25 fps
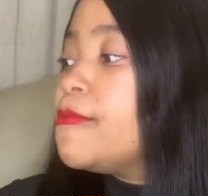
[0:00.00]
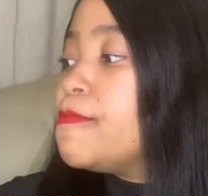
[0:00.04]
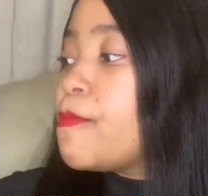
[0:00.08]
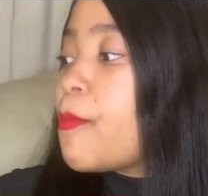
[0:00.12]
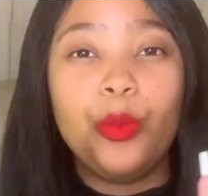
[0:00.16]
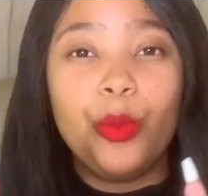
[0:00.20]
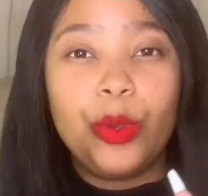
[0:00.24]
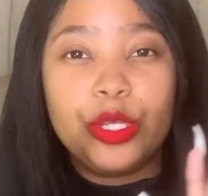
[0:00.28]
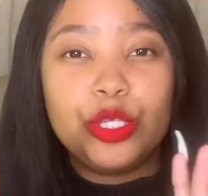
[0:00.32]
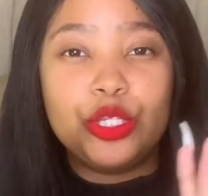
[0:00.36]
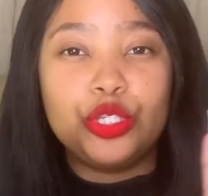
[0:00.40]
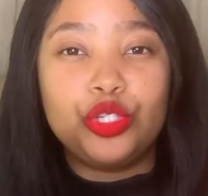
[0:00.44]

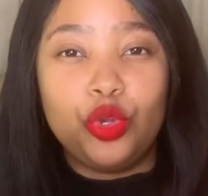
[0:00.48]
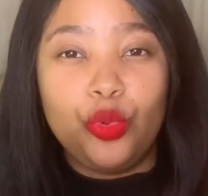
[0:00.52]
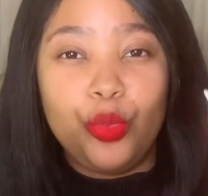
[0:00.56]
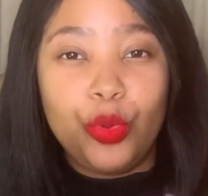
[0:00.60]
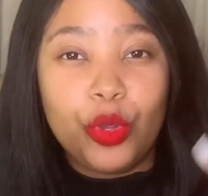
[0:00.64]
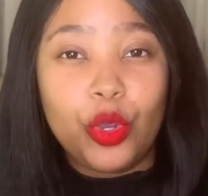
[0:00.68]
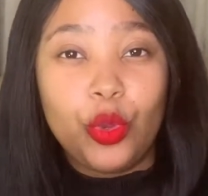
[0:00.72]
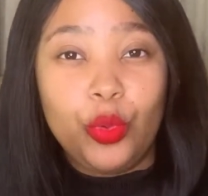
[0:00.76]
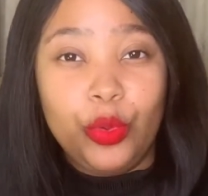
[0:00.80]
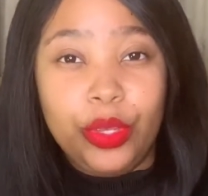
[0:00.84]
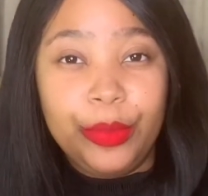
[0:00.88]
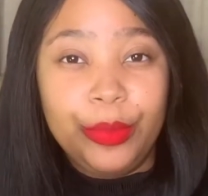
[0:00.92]
Went to
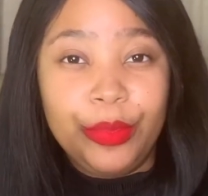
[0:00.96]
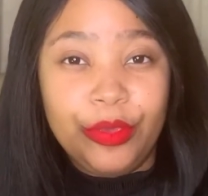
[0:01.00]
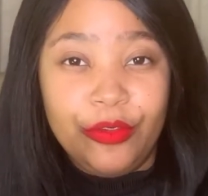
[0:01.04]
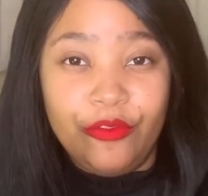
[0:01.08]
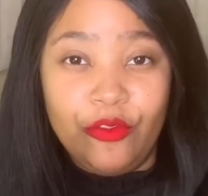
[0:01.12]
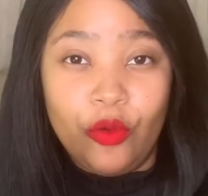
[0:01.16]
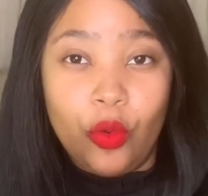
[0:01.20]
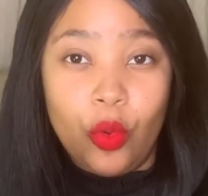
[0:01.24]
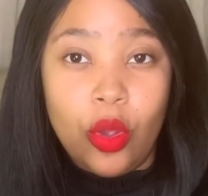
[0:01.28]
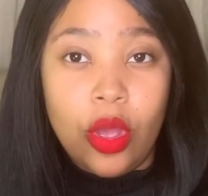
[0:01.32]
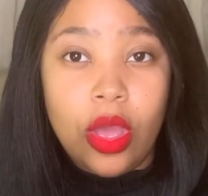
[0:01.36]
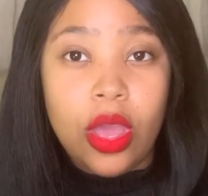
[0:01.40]
Joburg a week
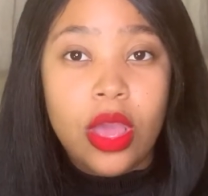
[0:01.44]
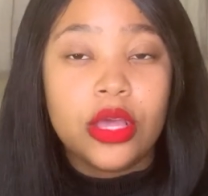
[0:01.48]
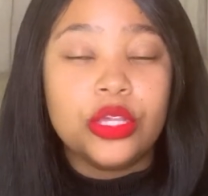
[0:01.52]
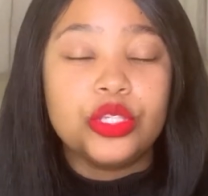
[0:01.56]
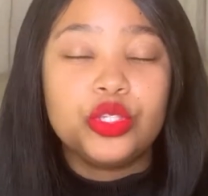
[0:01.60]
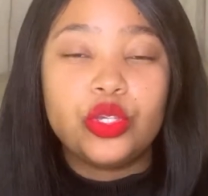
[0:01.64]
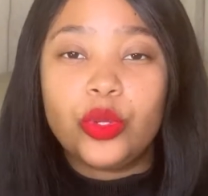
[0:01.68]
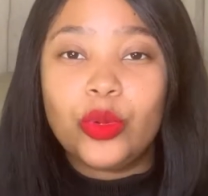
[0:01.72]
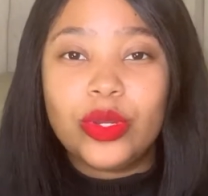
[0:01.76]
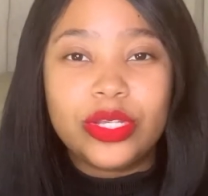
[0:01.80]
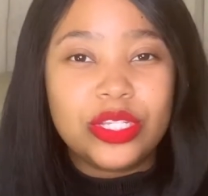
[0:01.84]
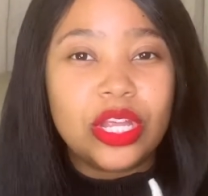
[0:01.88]
before,
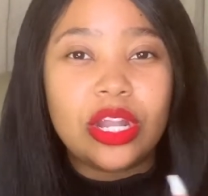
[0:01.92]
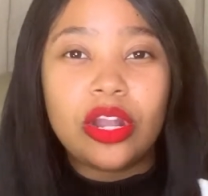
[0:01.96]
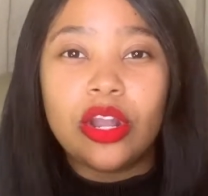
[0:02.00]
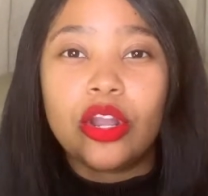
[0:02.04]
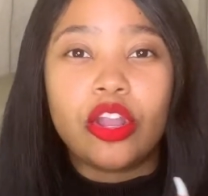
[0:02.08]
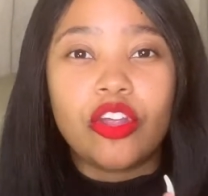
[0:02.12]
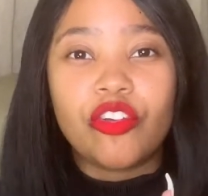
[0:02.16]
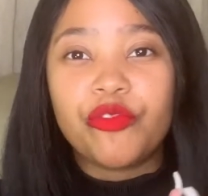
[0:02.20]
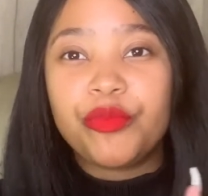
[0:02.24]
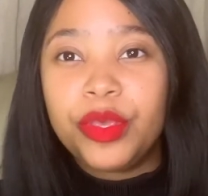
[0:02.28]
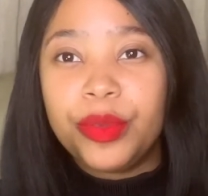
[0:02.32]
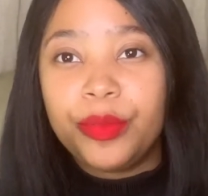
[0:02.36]
so there was not a
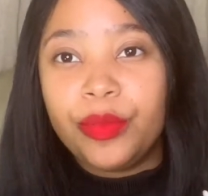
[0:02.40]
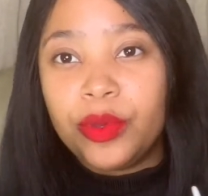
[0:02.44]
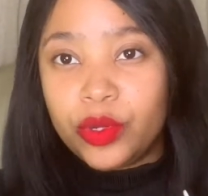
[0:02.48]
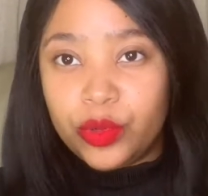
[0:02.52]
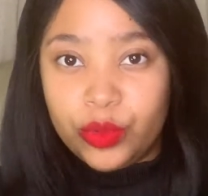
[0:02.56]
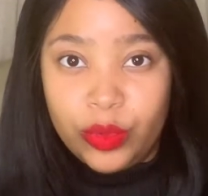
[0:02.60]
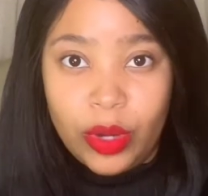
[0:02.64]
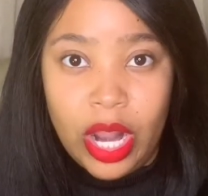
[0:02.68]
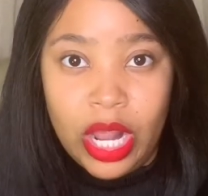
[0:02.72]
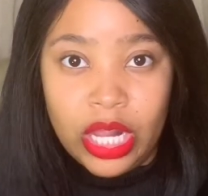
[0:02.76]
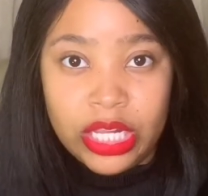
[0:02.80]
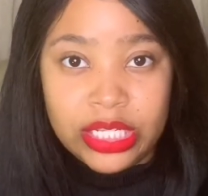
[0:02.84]
lot of people
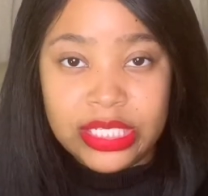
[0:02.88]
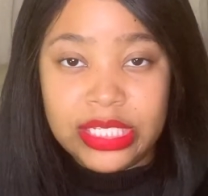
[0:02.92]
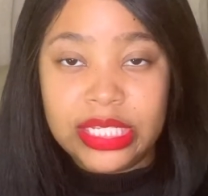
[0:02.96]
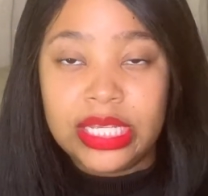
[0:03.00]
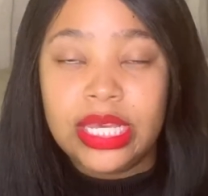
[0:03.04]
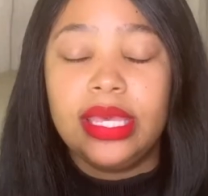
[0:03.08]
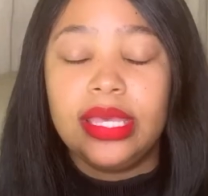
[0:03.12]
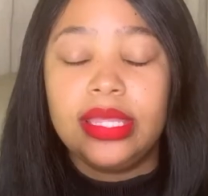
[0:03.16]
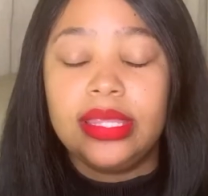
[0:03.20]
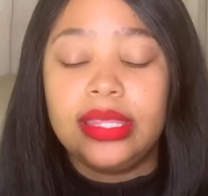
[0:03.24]
around.